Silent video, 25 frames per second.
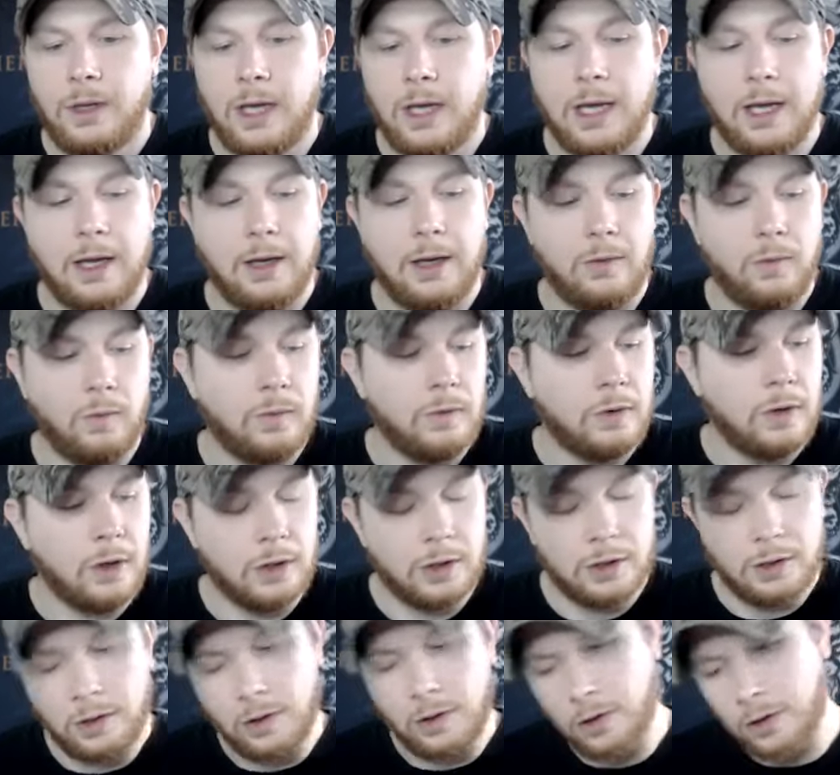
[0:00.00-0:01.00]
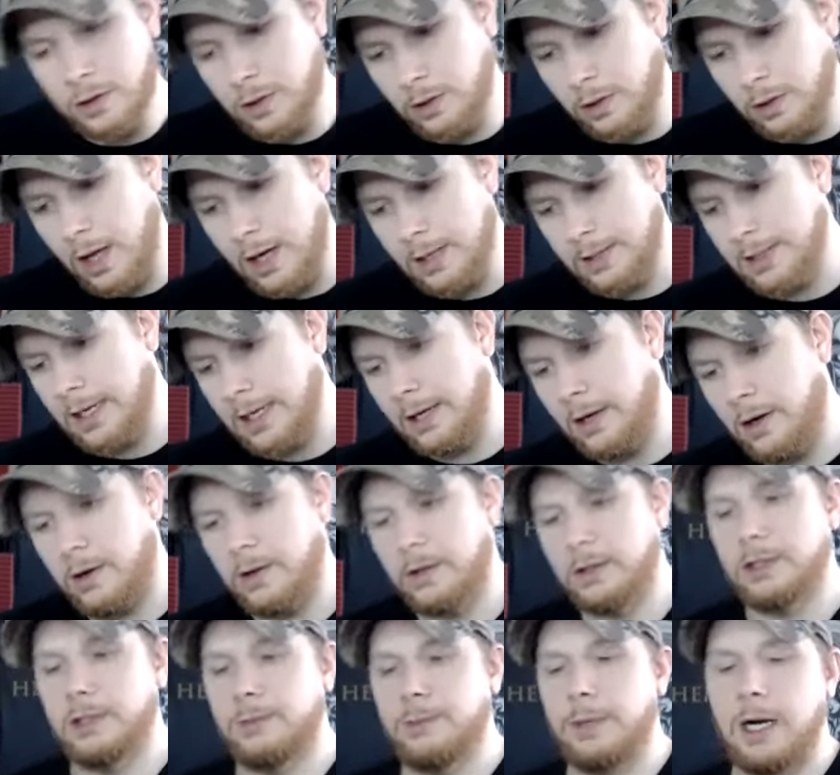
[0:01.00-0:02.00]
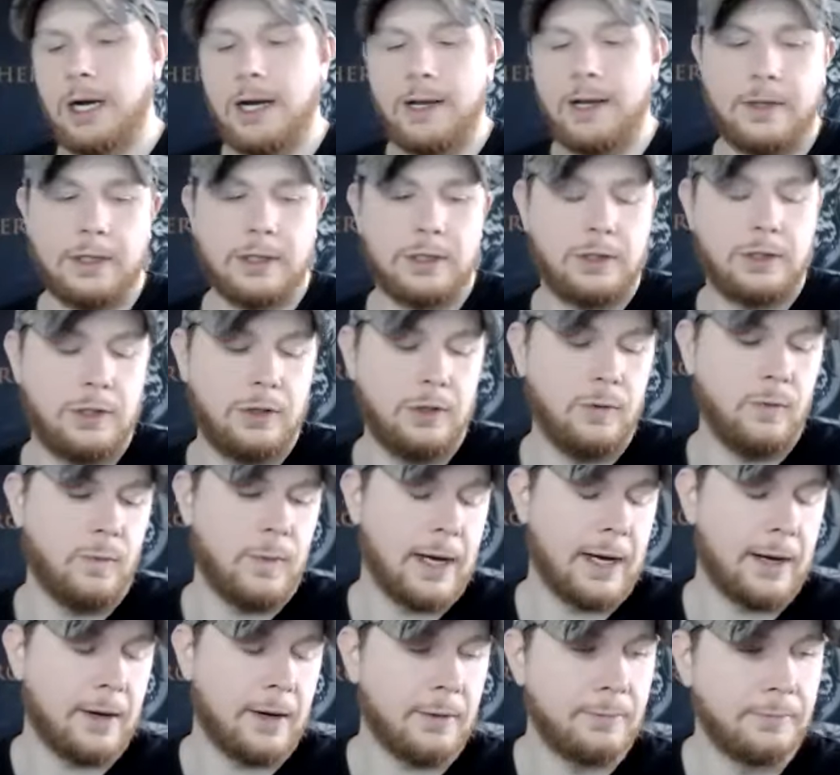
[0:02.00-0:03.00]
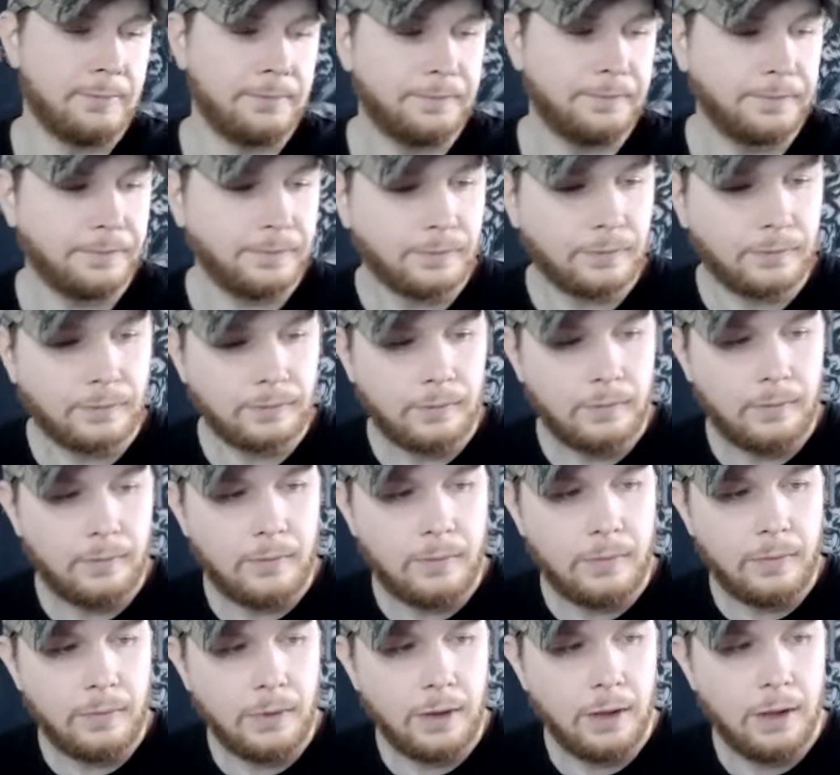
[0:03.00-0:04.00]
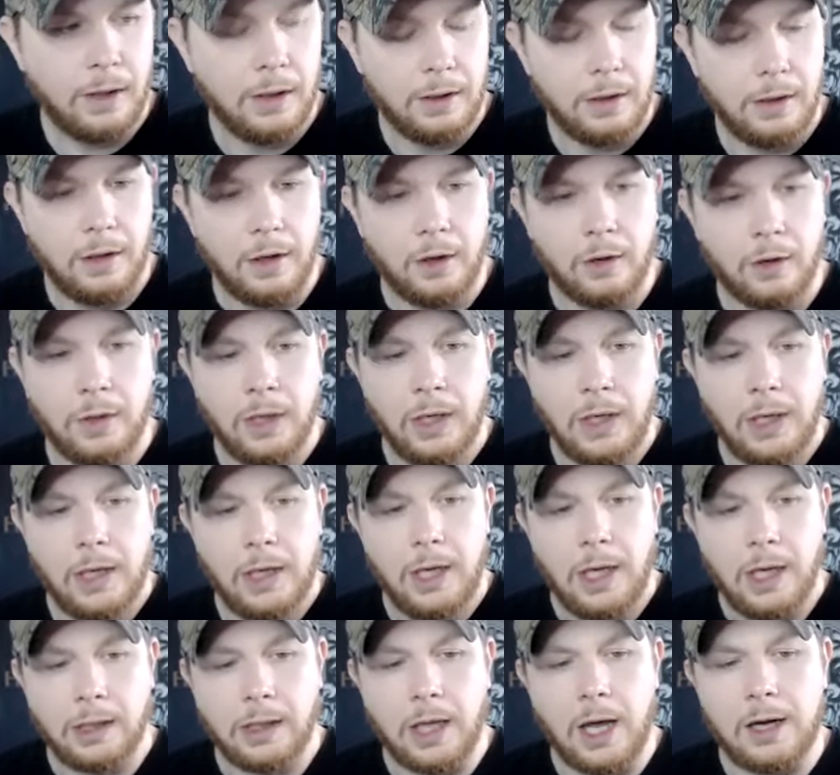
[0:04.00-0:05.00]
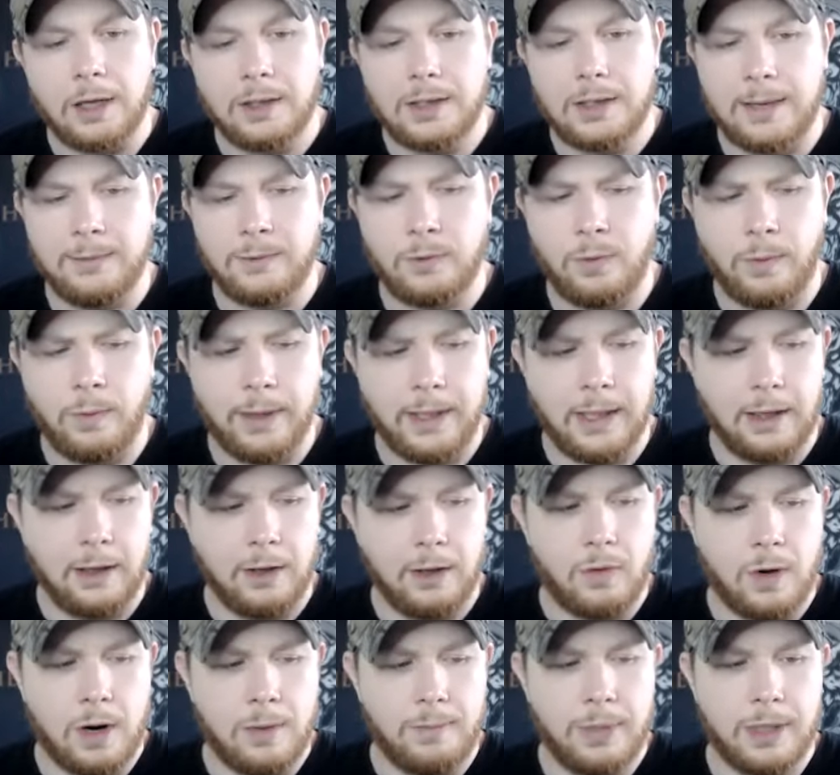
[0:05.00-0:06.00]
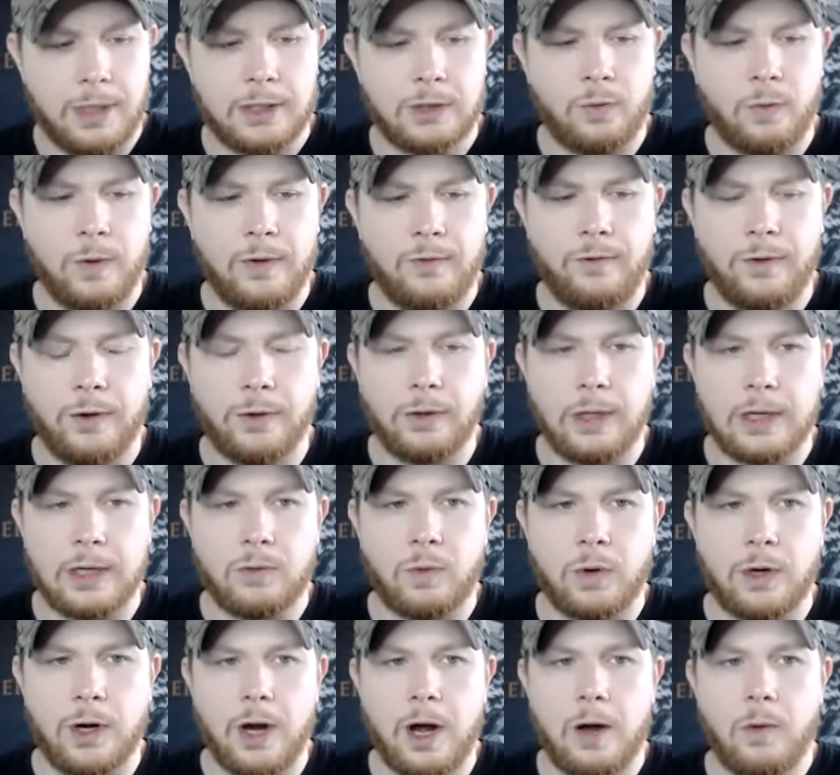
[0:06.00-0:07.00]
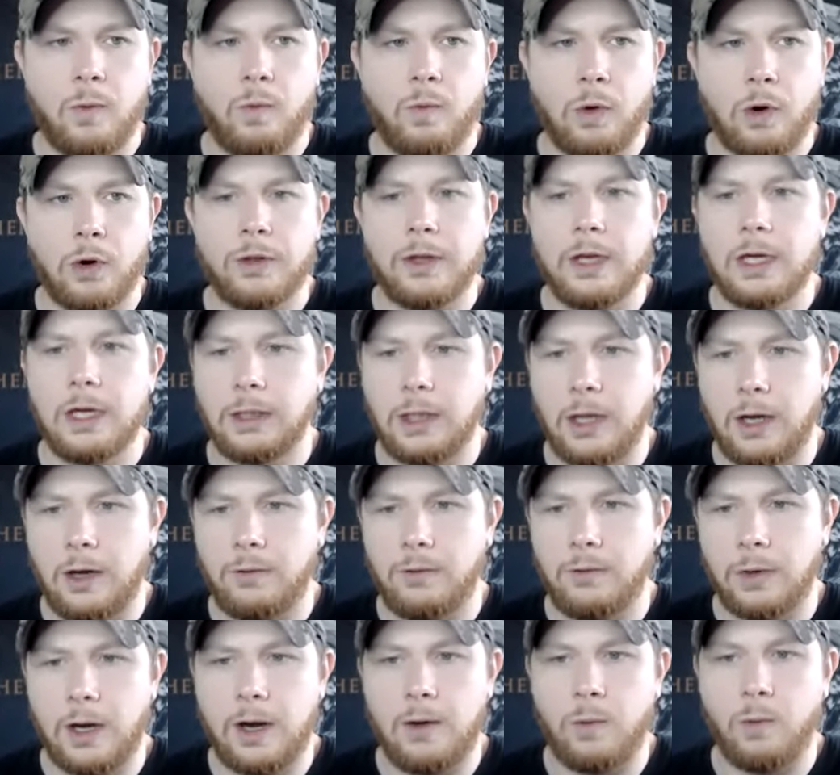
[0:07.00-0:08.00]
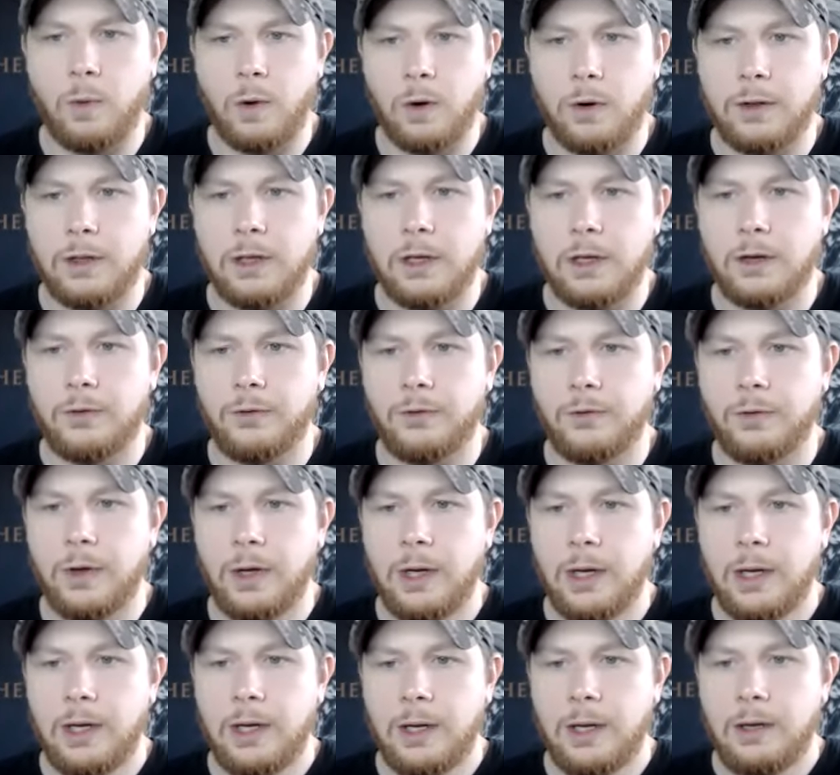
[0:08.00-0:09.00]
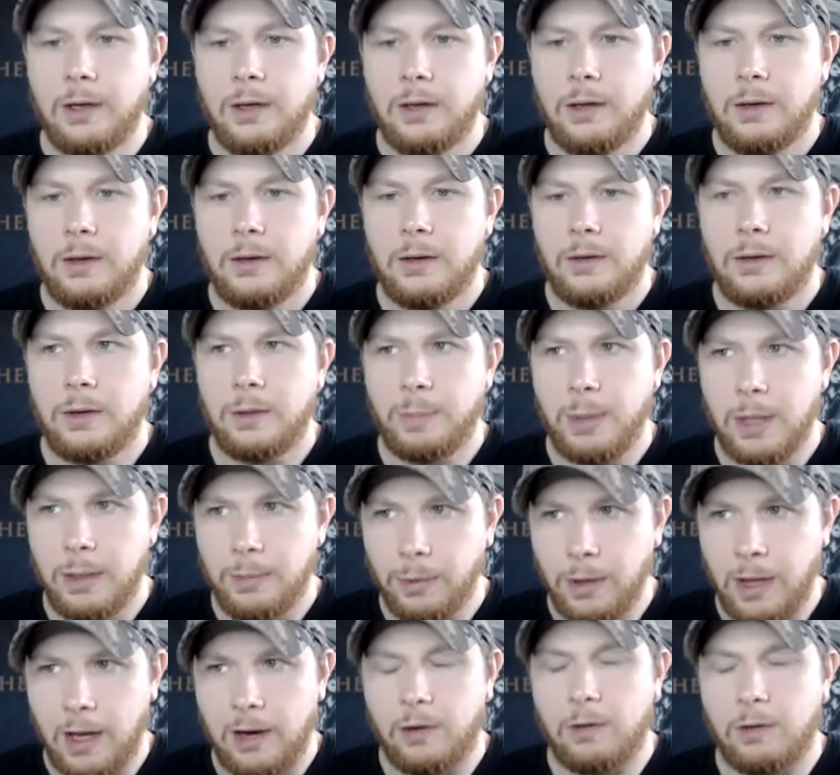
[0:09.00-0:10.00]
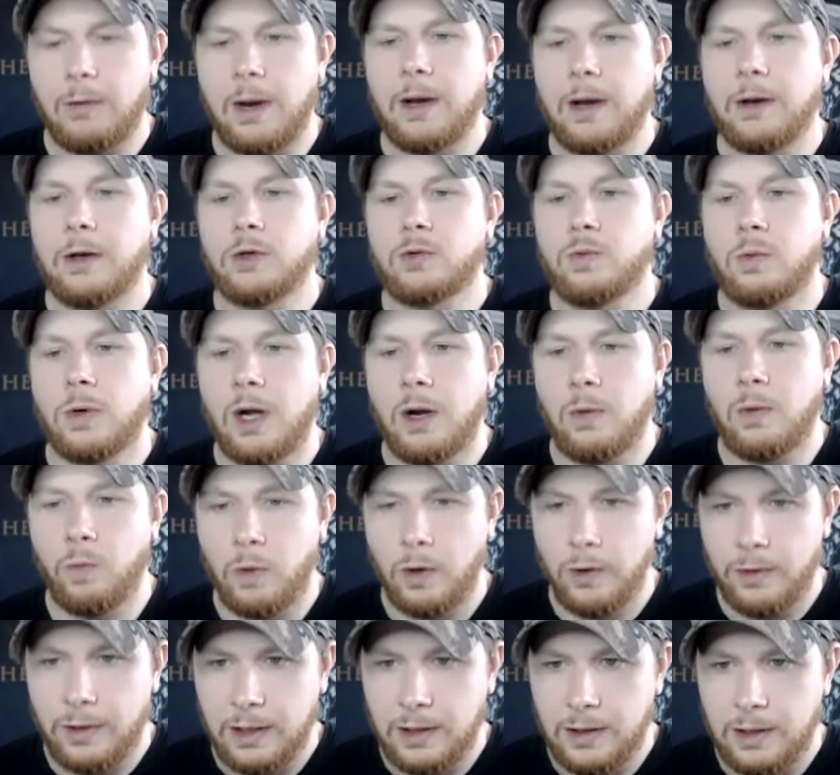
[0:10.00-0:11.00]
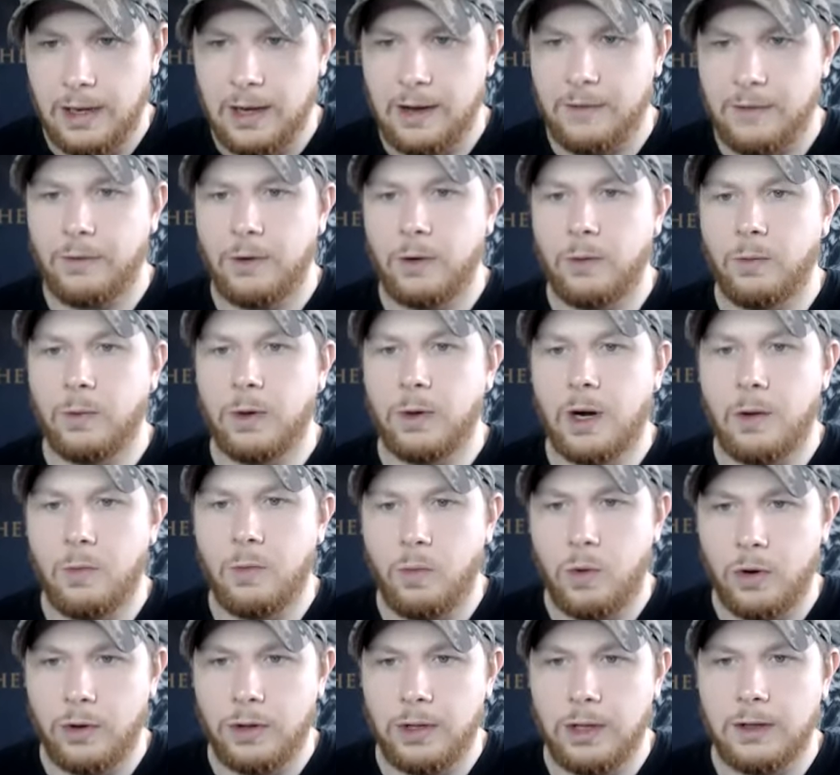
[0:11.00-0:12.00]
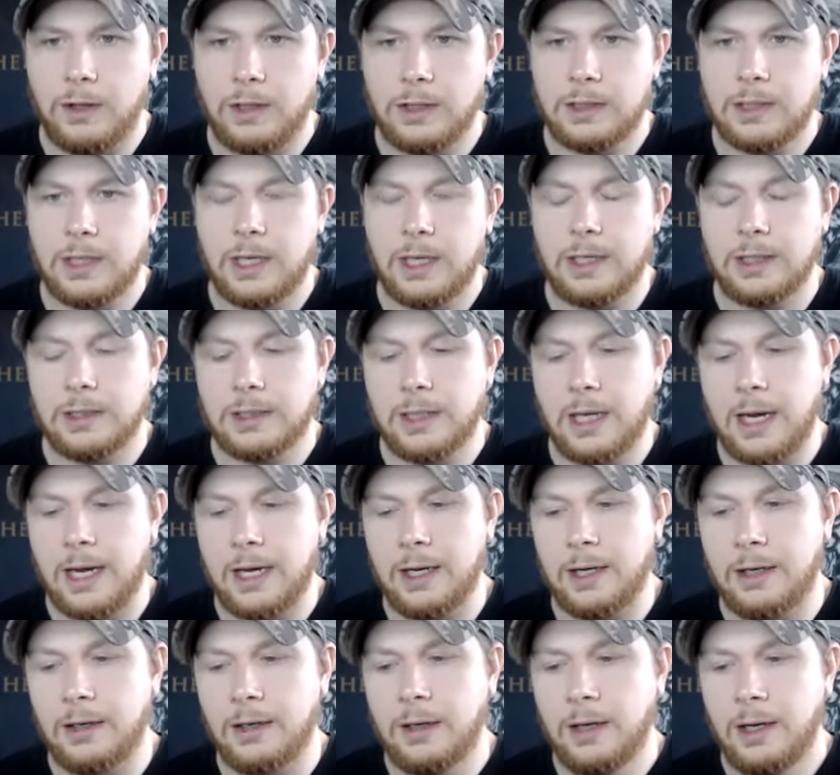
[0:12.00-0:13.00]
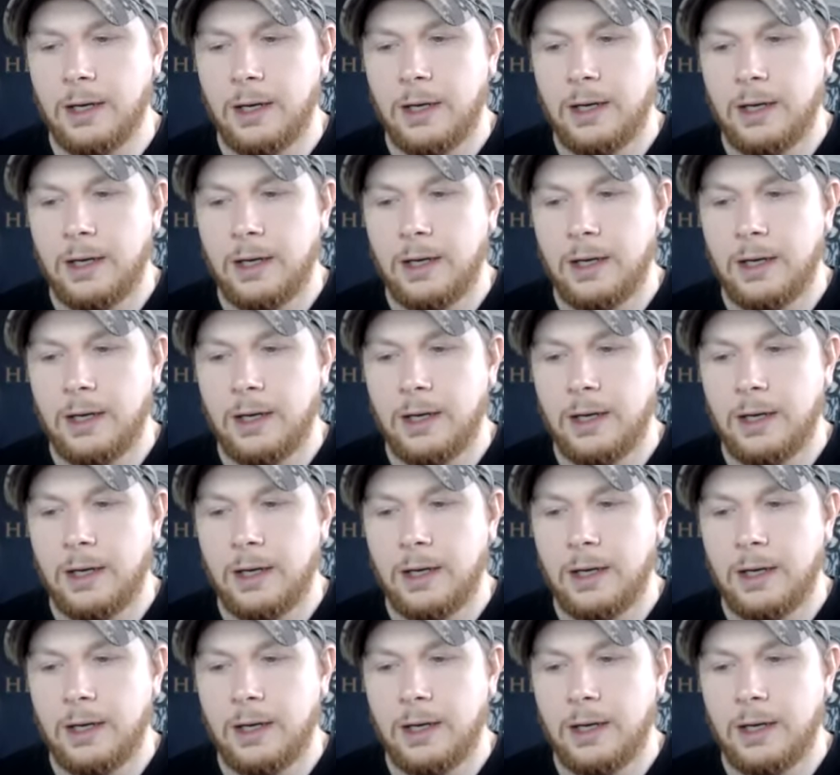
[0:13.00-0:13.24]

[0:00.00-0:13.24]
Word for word: And there, there's a lot of psychology behind this too, where, you know, a lot of times when we get into our abyss, we feel like we're not worthy of love. We're not worthy of the people that are around us. We're not worthy of the effort. We're not worthy of these things. And